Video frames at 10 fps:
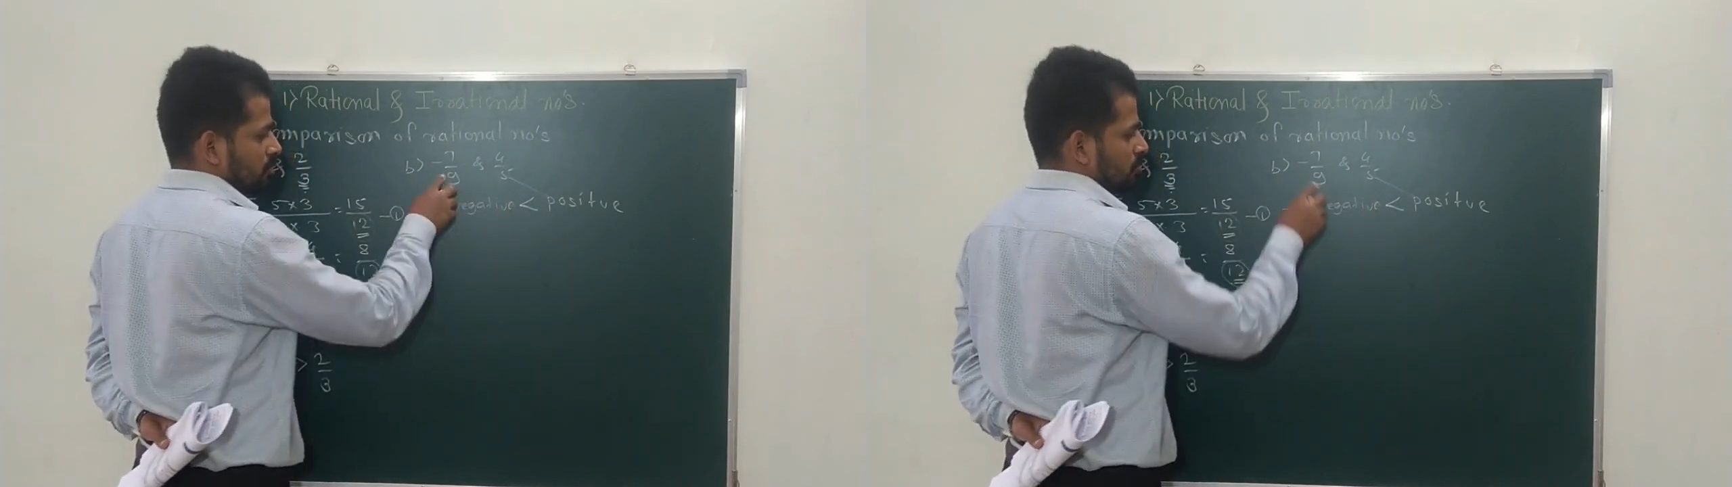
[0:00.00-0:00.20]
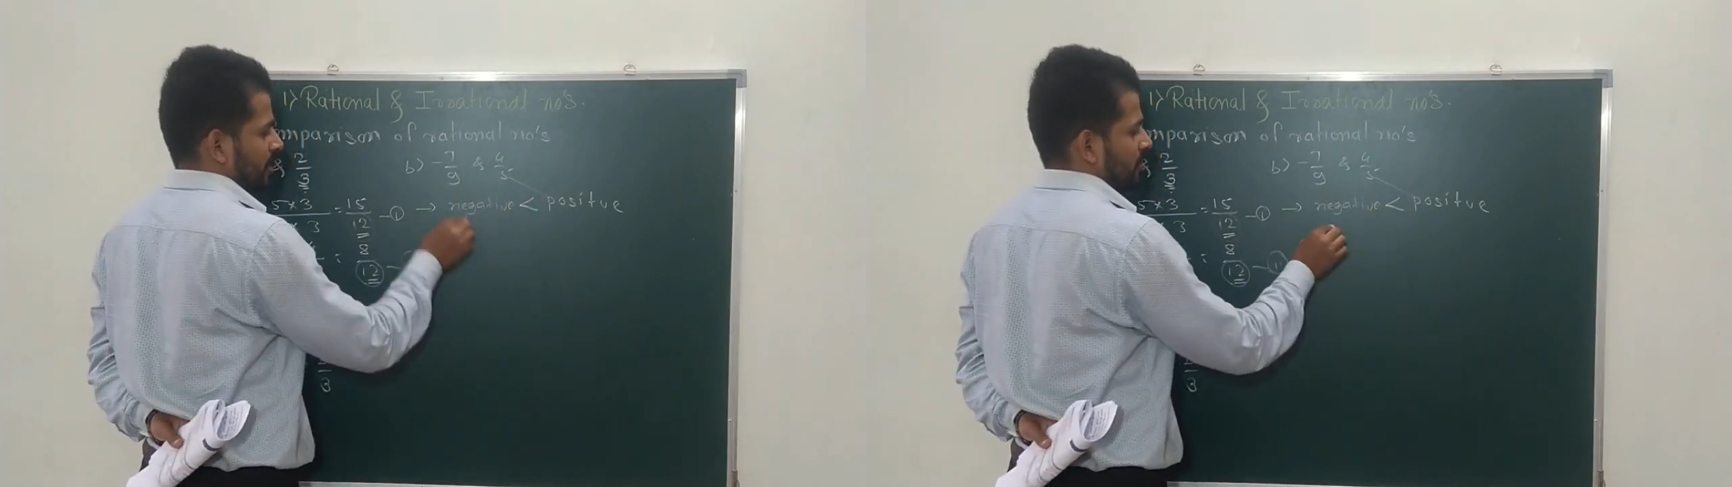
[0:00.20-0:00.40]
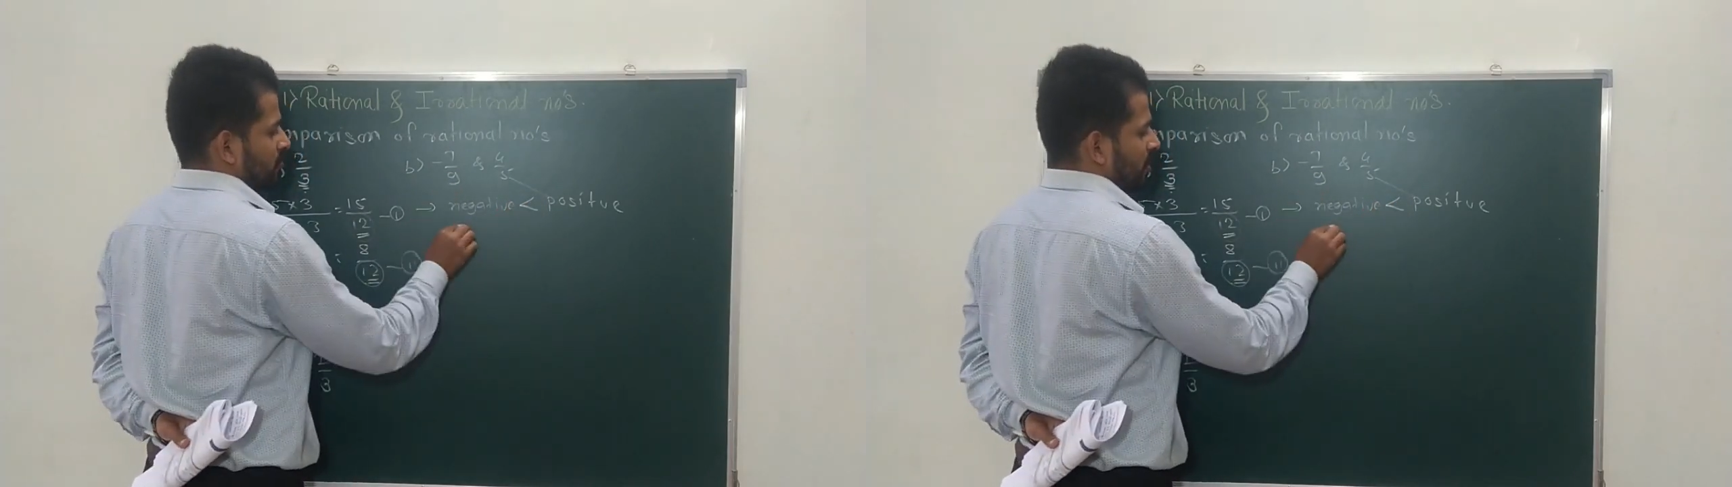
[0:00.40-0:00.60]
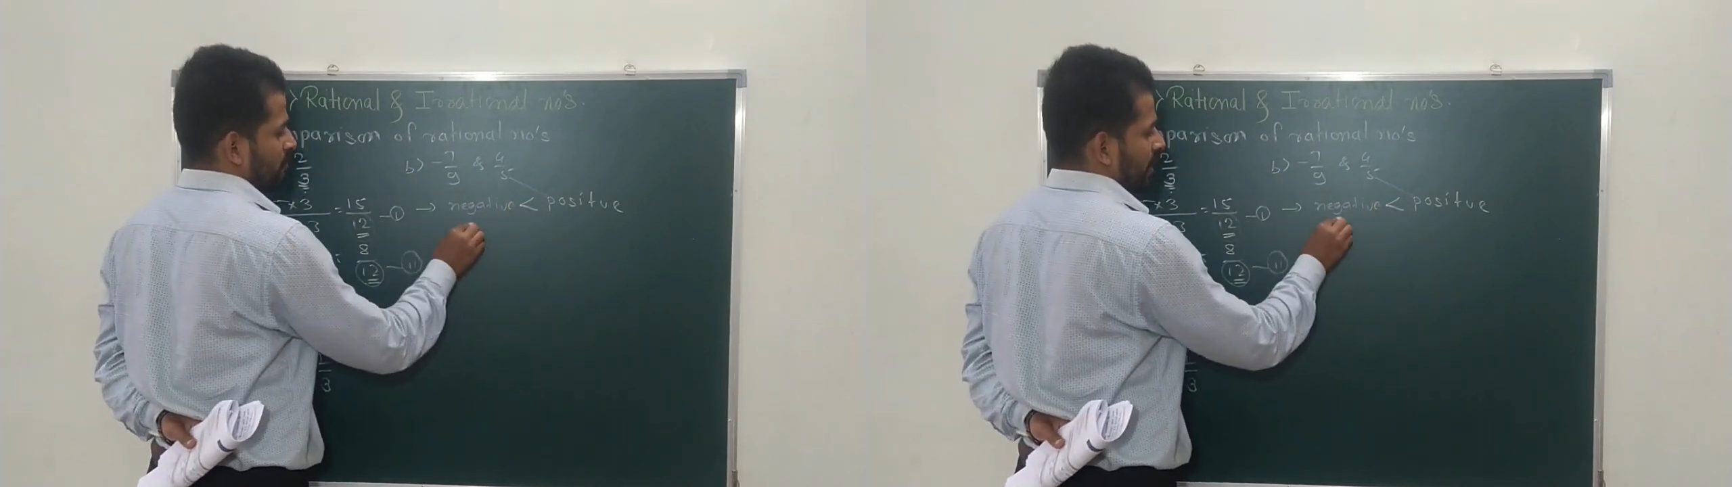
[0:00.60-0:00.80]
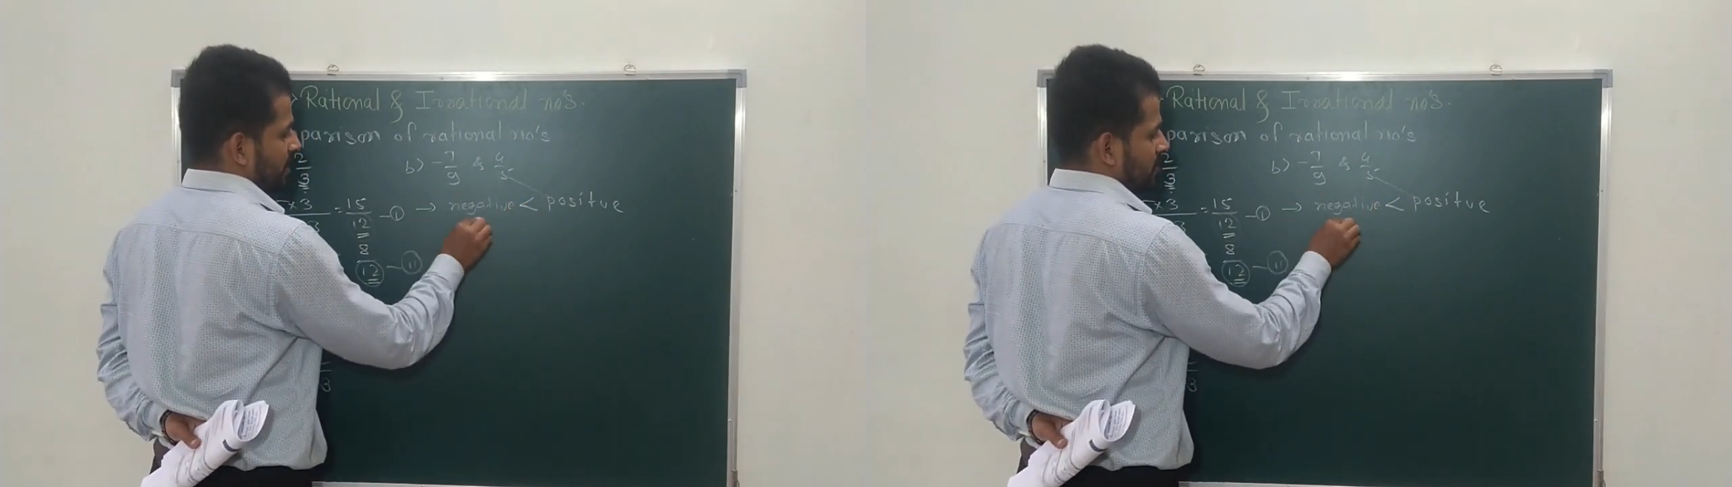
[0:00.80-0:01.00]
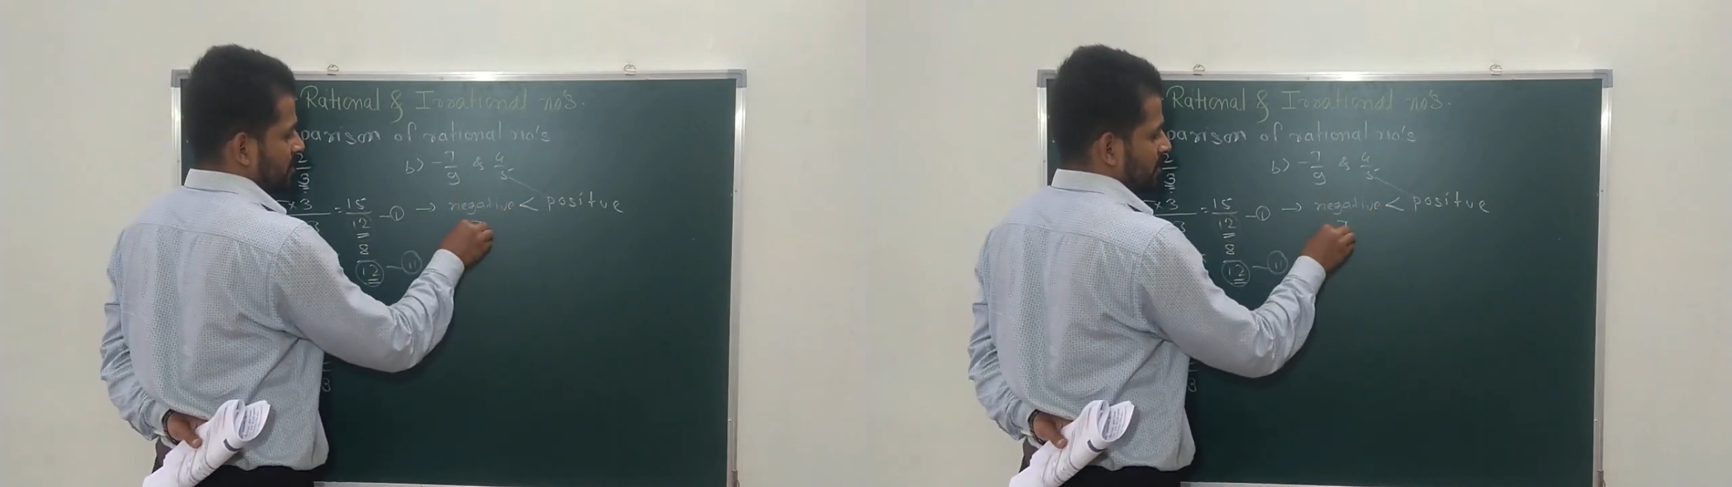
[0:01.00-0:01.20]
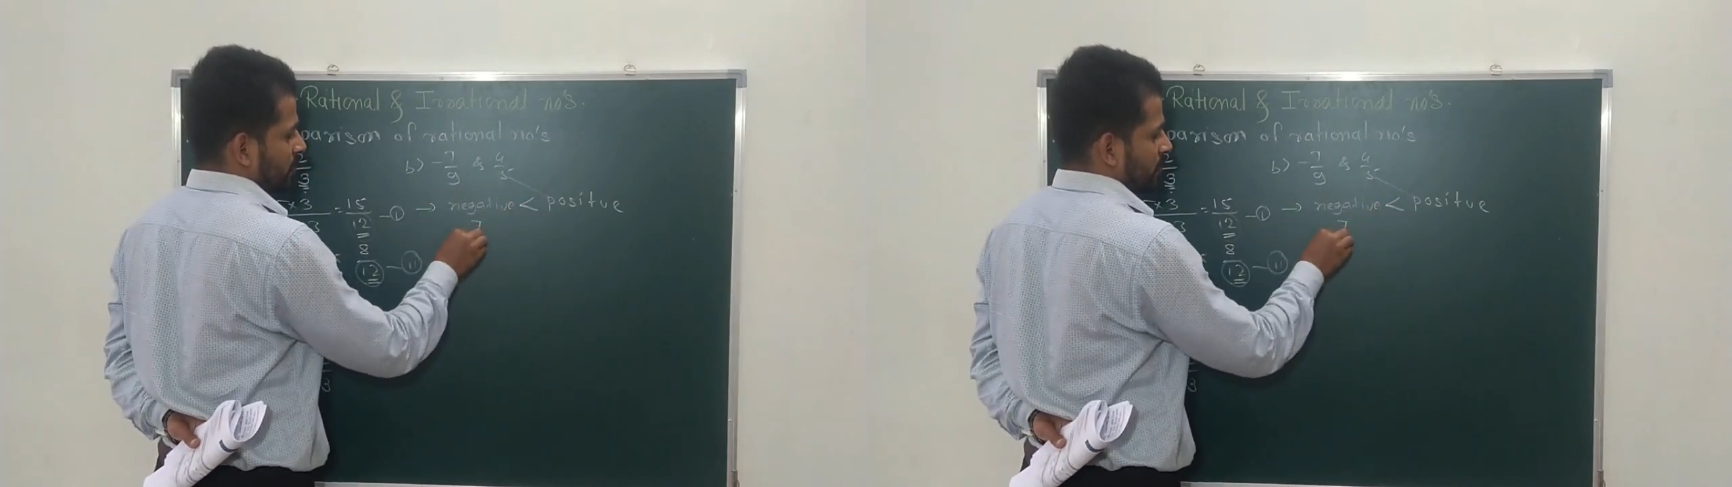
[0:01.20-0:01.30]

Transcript: So that's why minus